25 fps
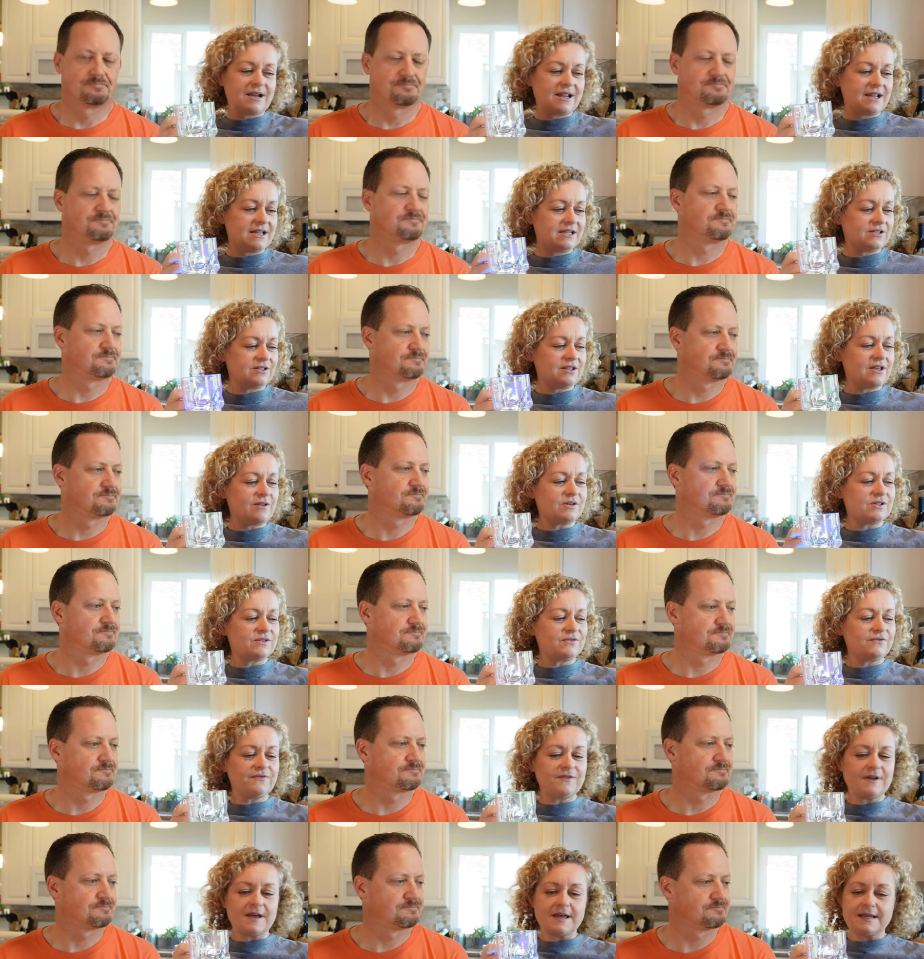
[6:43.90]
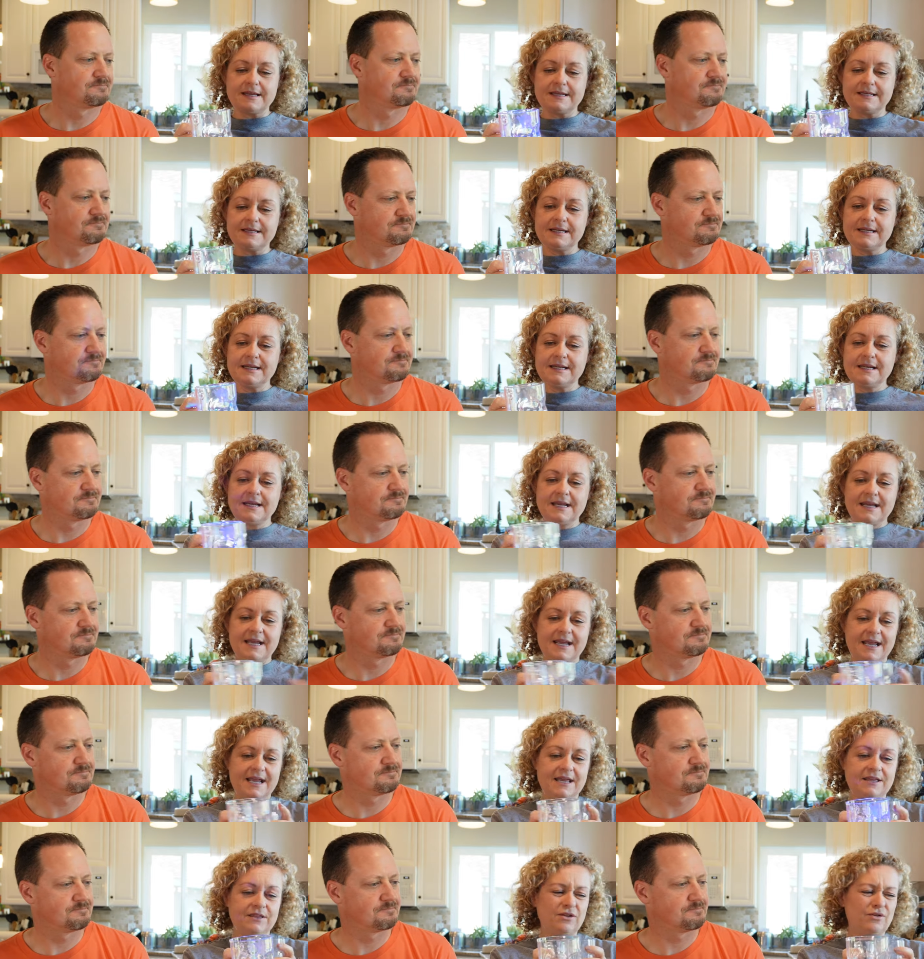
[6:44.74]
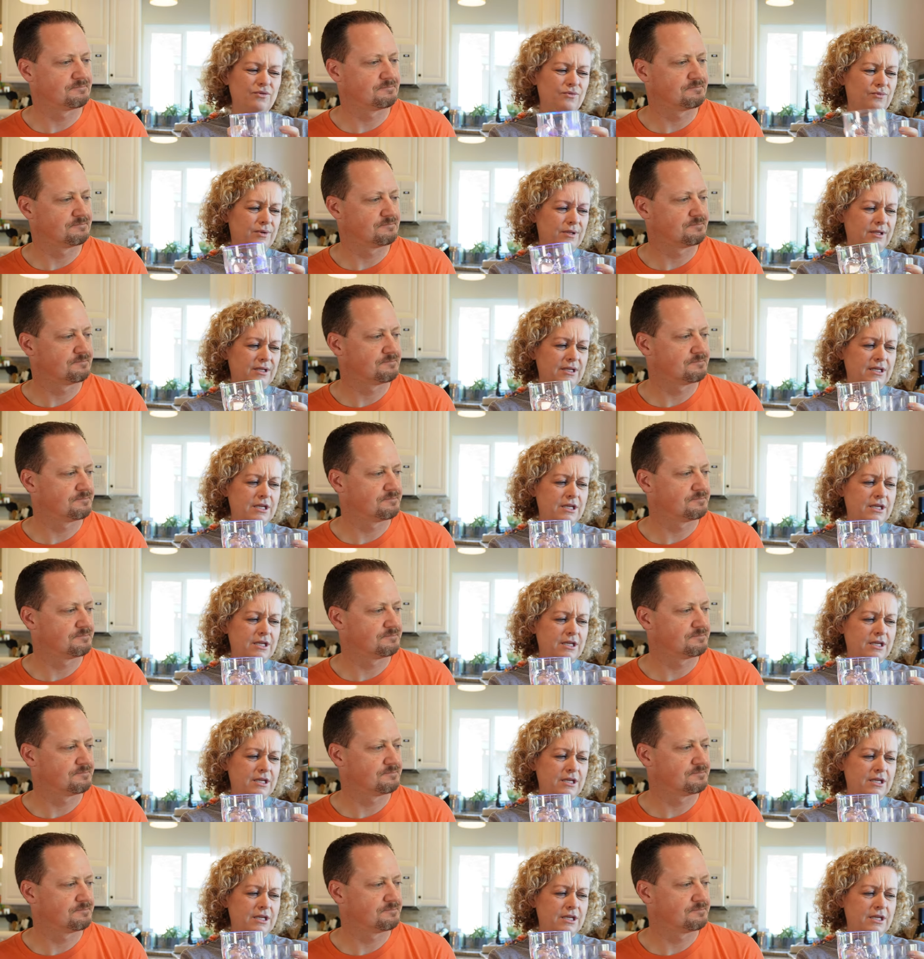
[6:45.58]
Speaker 1: Night. So that was fun. And they're really